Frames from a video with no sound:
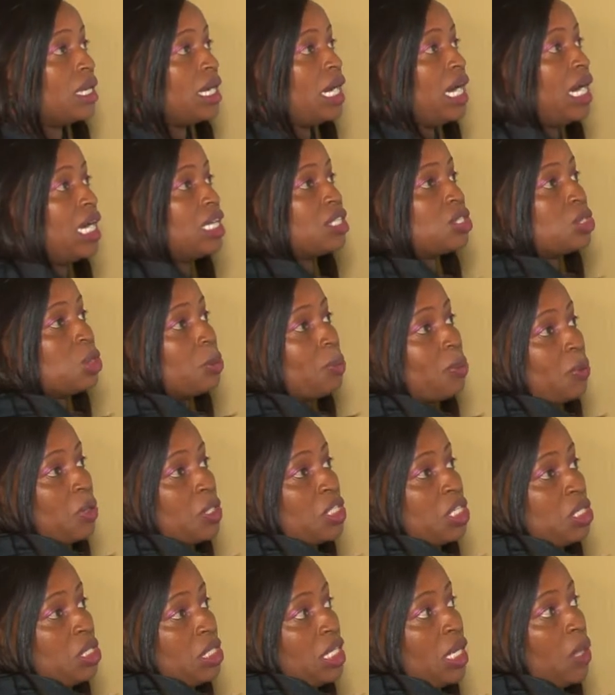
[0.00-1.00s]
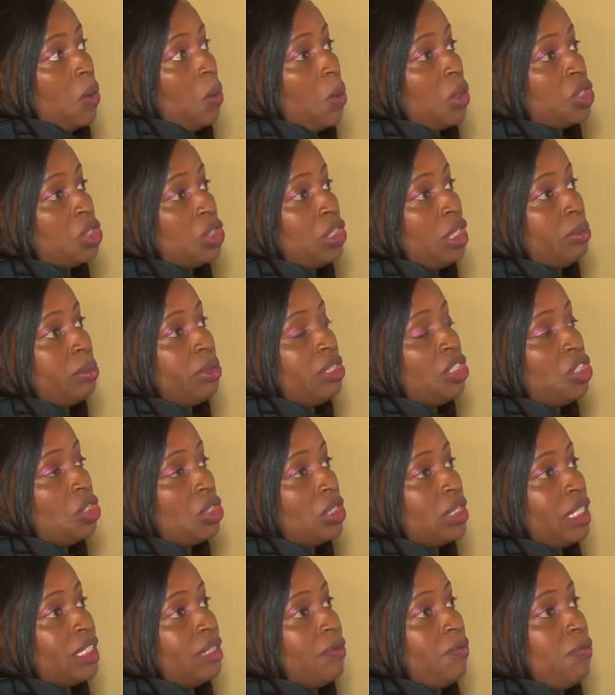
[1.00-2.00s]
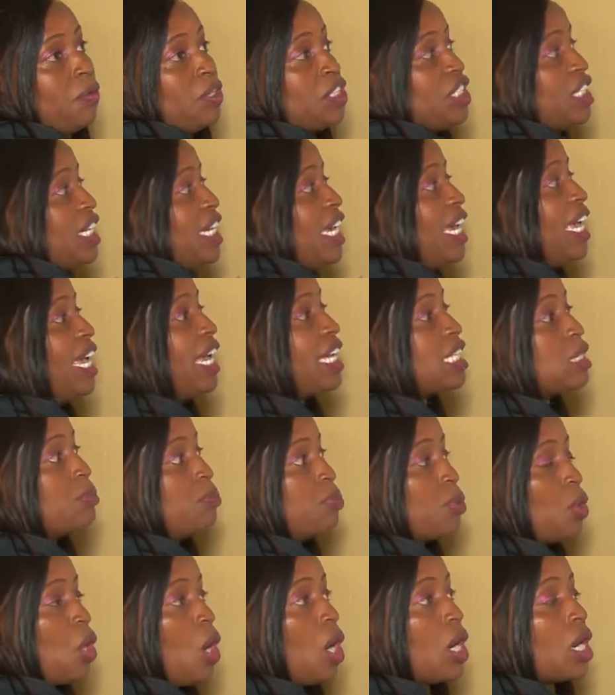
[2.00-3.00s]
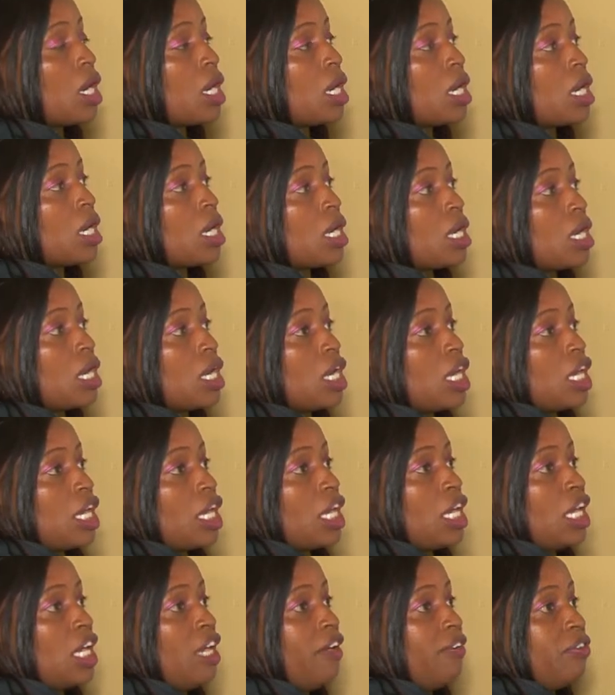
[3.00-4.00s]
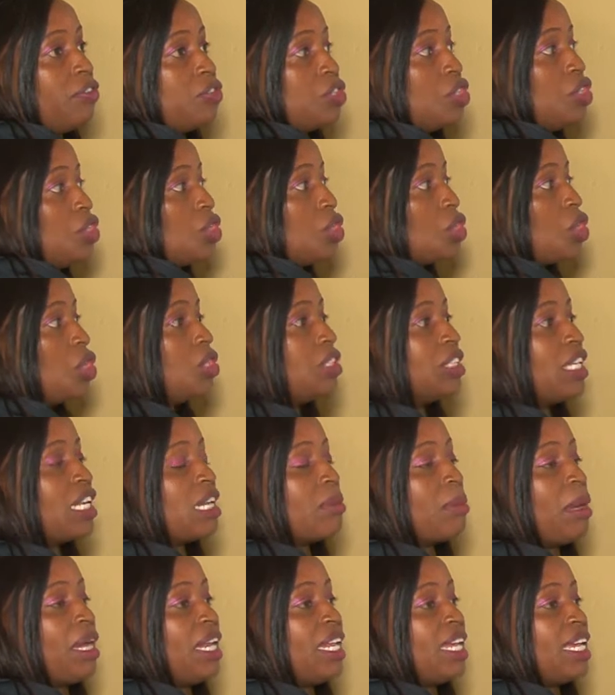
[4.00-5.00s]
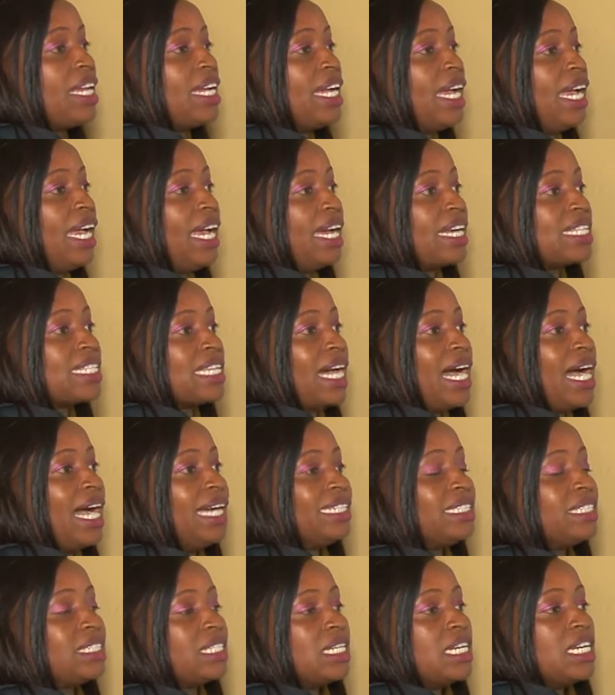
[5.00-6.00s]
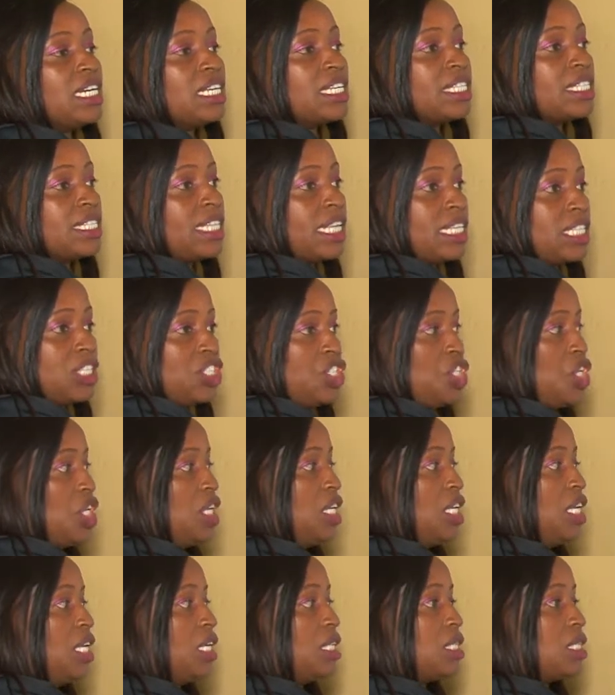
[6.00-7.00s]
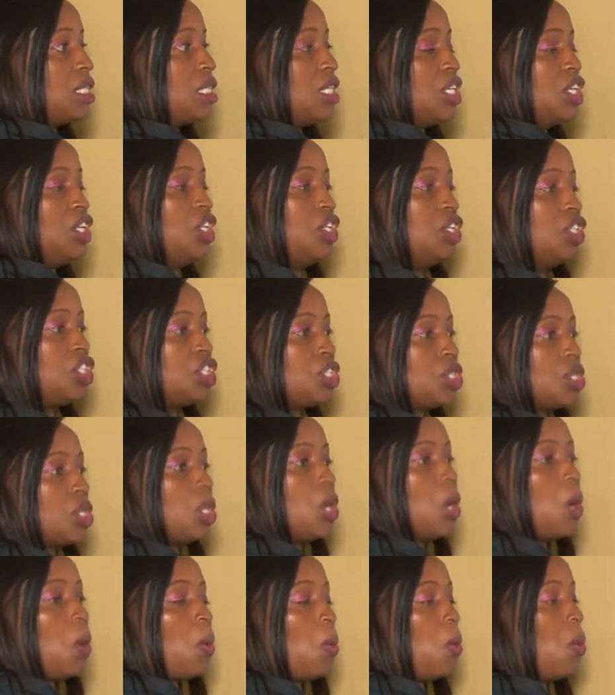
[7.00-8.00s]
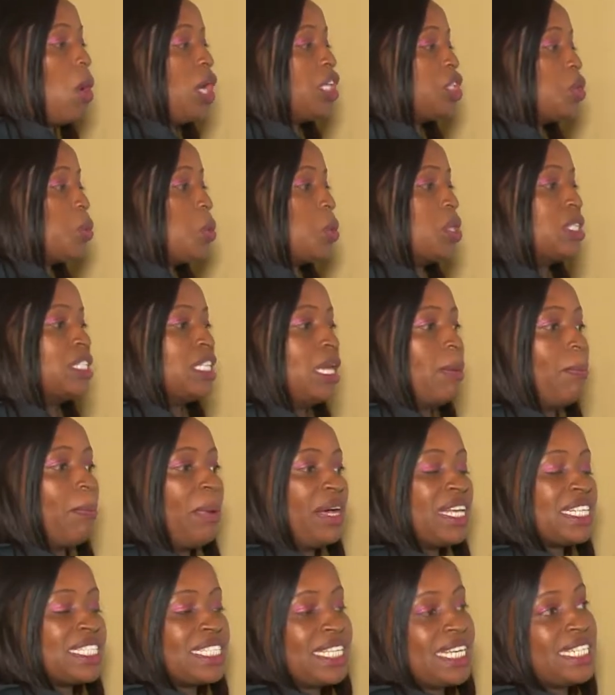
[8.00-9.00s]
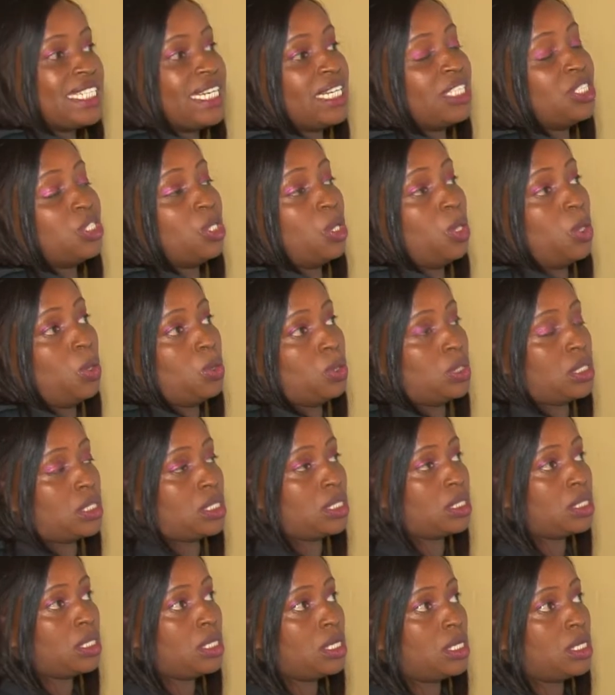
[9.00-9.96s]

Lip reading: As we proceed the question, I've been told that 40 eggs broke. If she sold the remaining eggs at 6 shillings each, what was the percentage loss?